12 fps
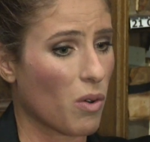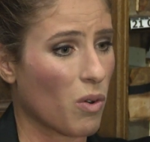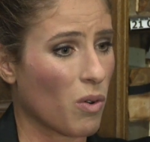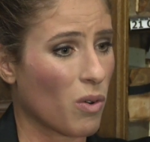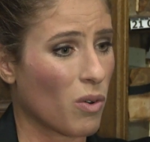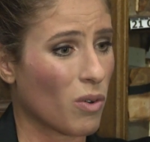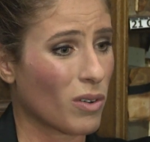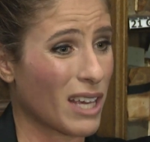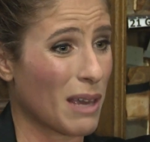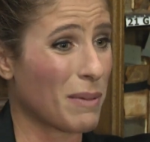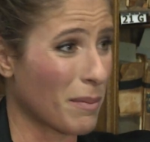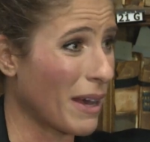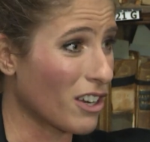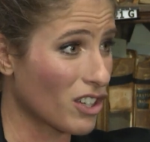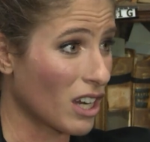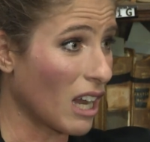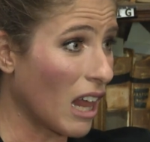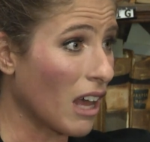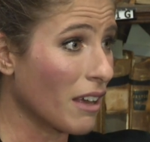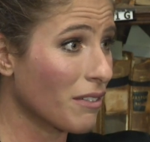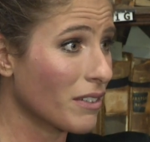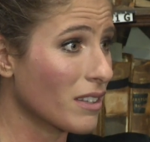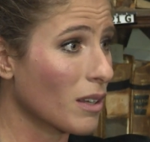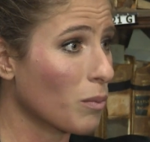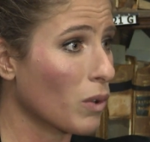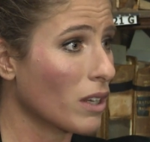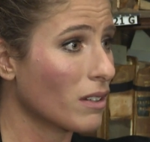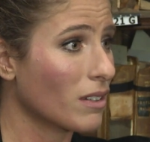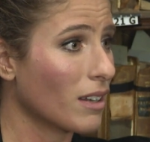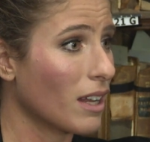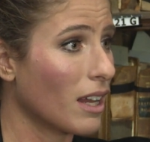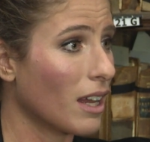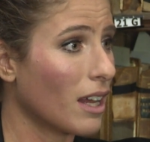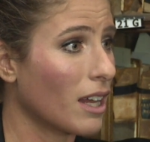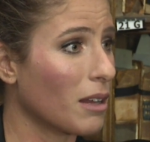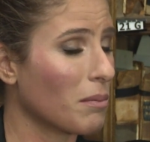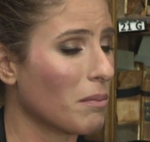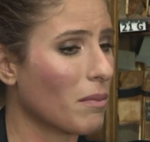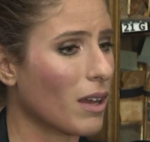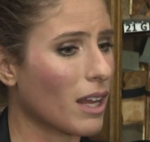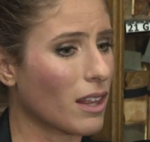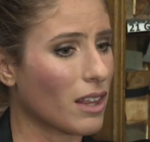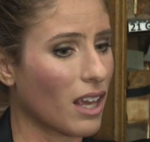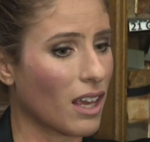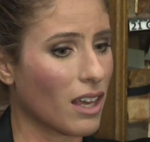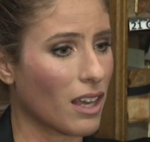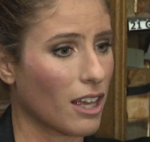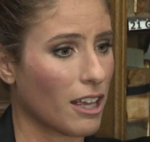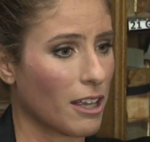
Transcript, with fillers: or keeping a passion alive in someone. Um, I think